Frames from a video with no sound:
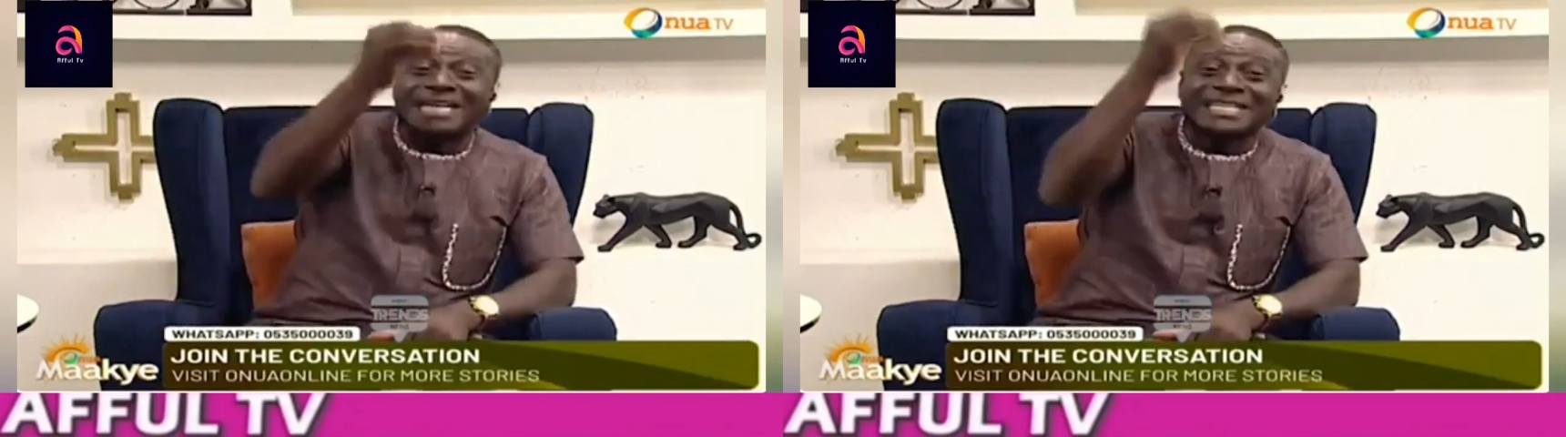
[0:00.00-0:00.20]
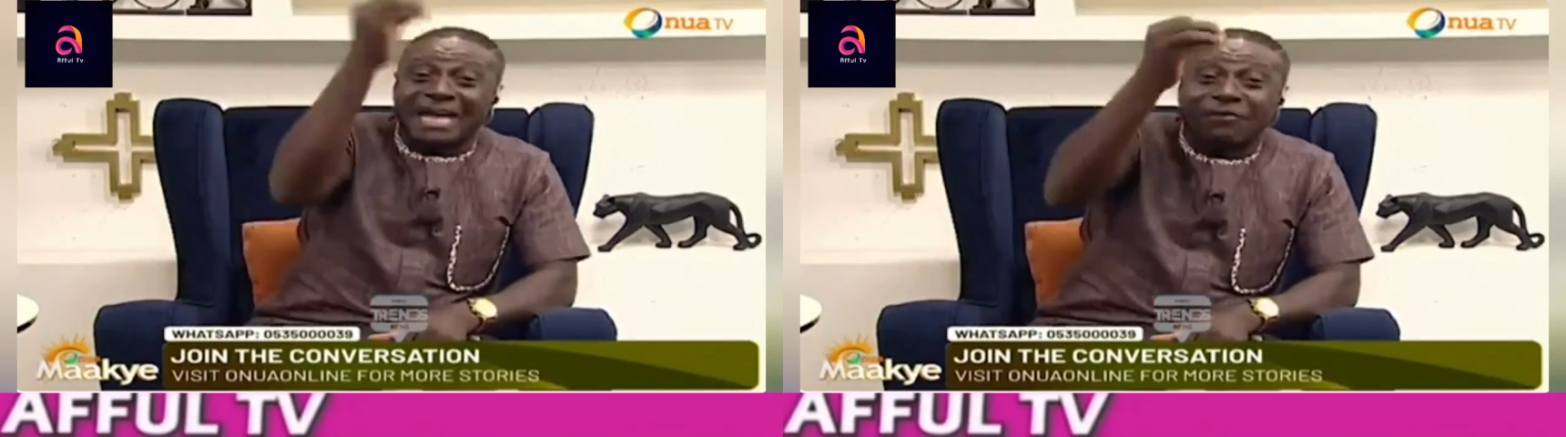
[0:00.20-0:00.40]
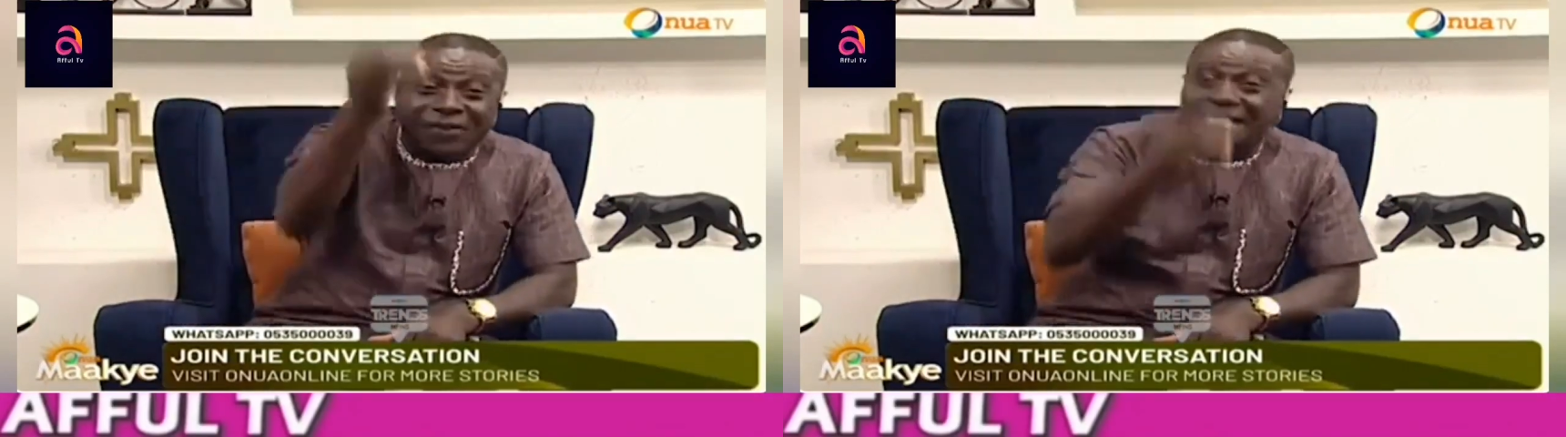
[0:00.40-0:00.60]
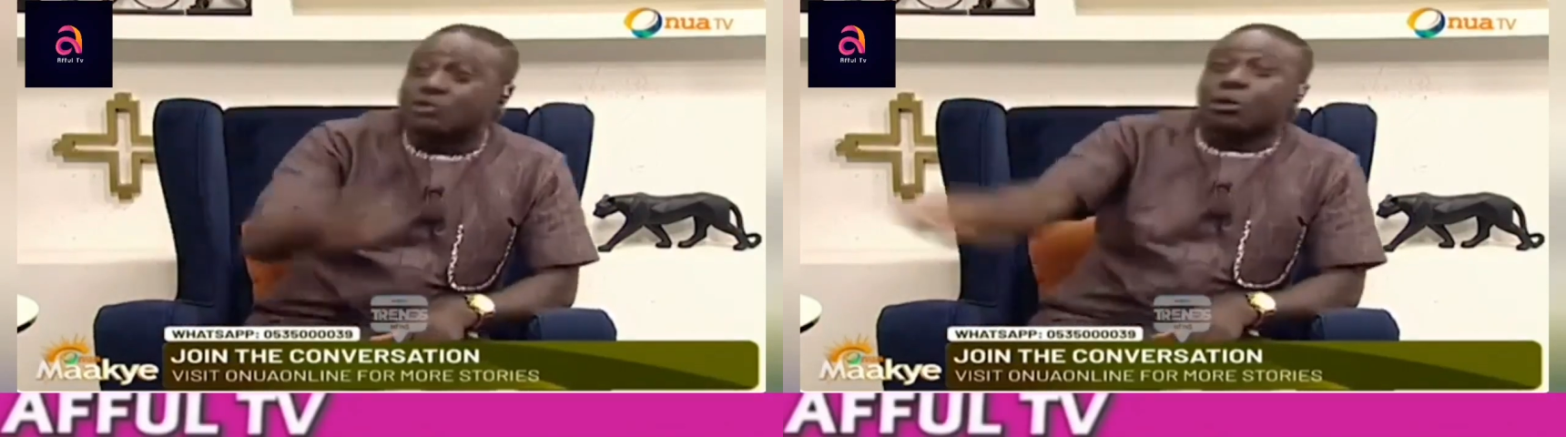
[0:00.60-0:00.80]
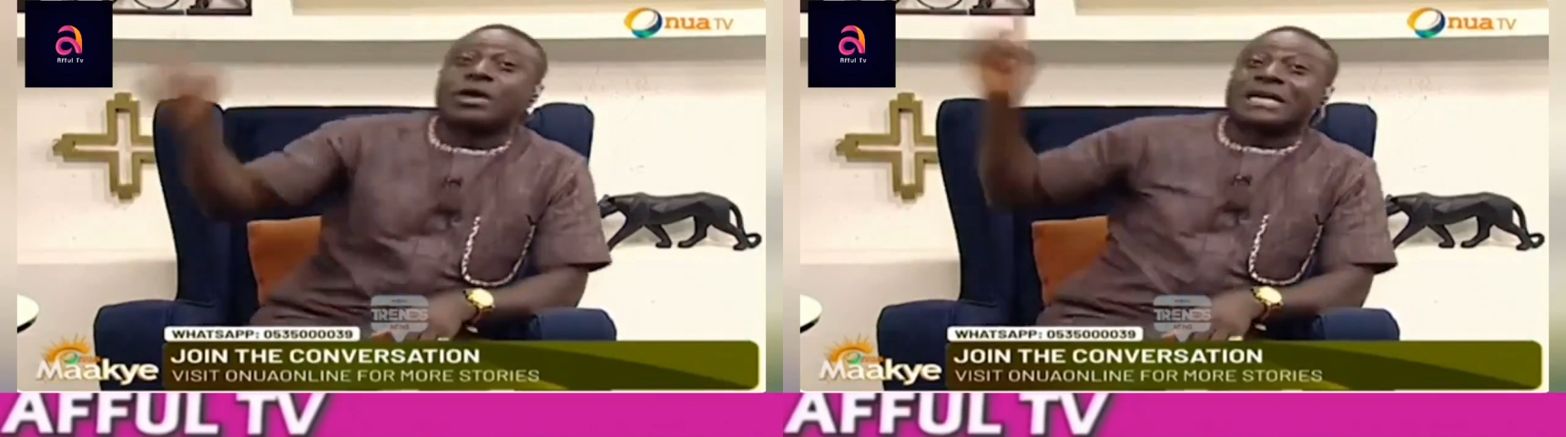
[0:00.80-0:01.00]
Chamfines no
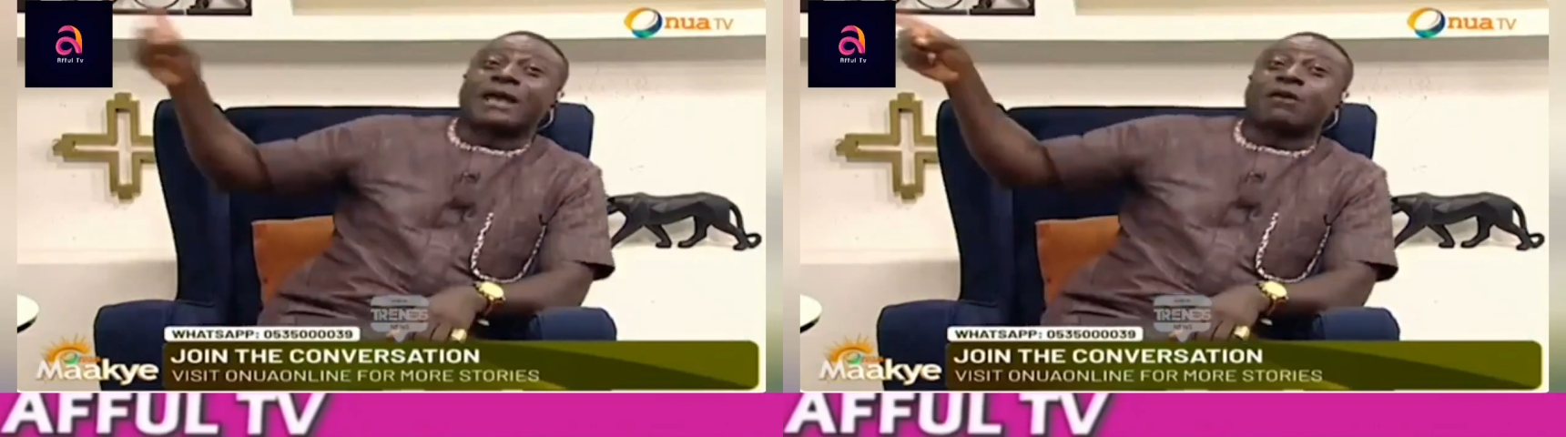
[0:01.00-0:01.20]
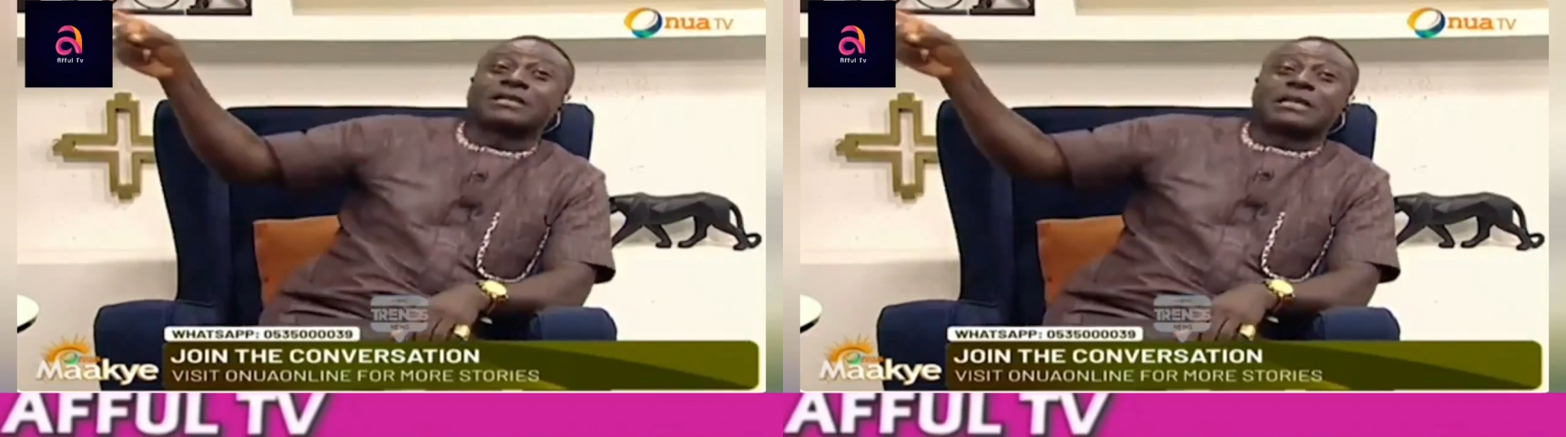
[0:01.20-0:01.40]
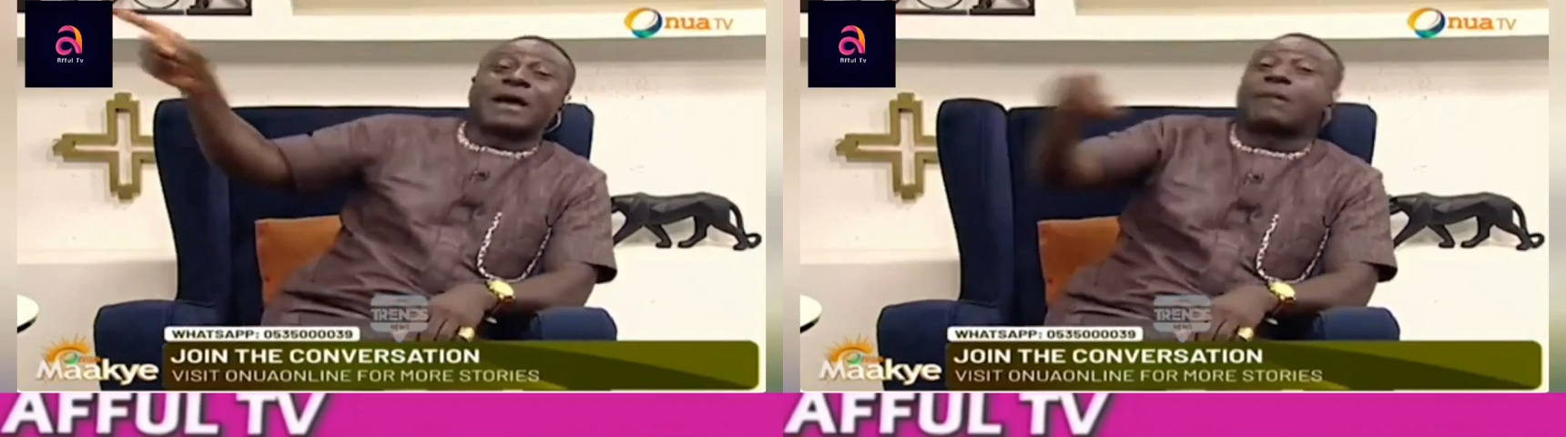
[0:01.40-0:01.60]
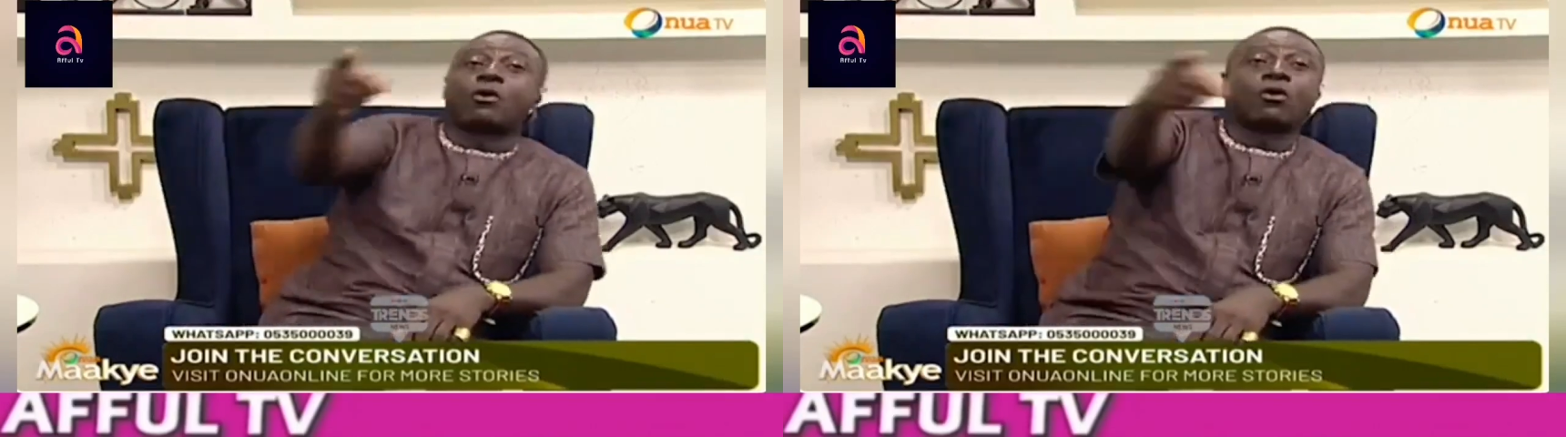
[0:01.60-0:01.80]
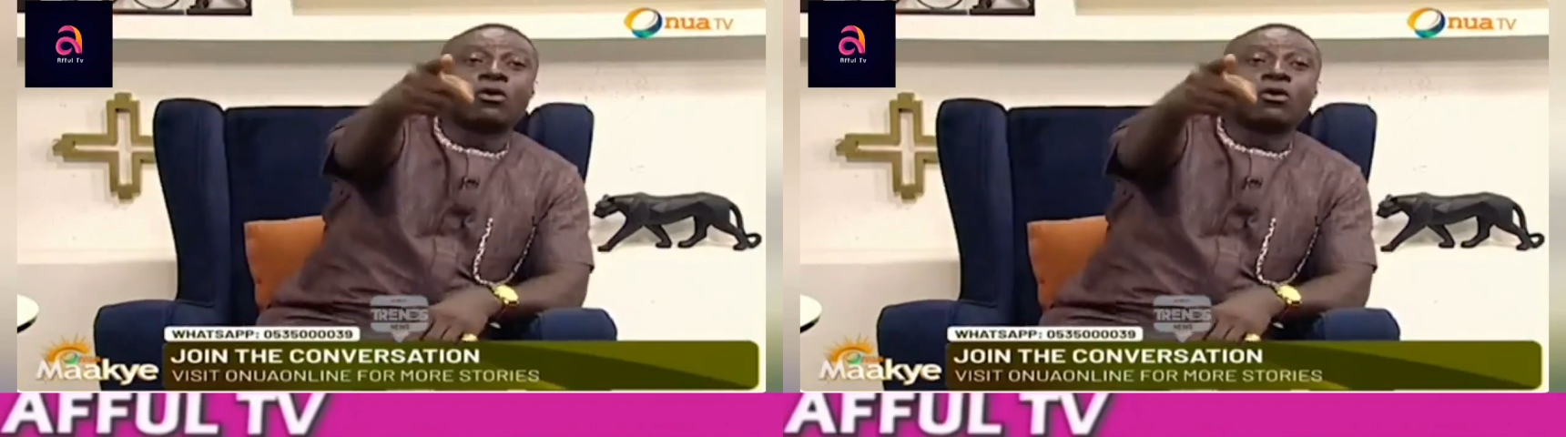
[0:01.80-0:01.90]
more client what Temahabo.